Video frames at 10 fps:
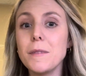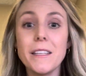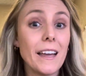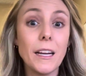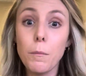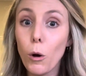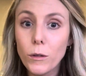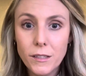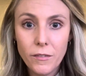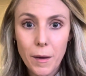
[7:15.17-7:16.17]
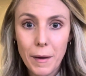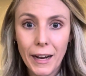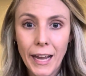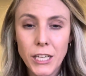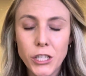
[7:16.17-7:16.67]
they get a bolus of that
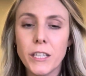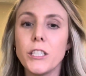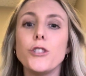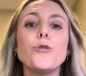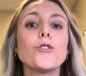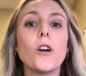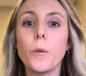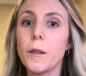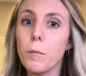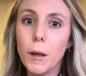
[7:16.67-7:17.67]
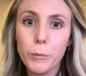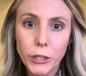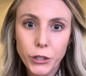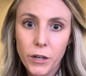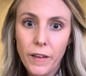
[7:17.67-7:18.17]
medication? Did you start with a blood
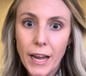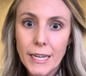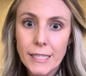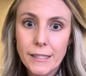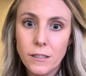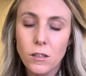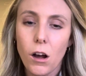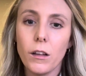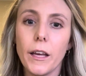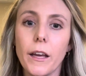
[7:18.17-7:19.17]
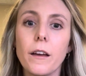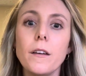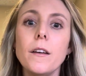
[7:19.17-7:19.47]
pressure of 80 systolic?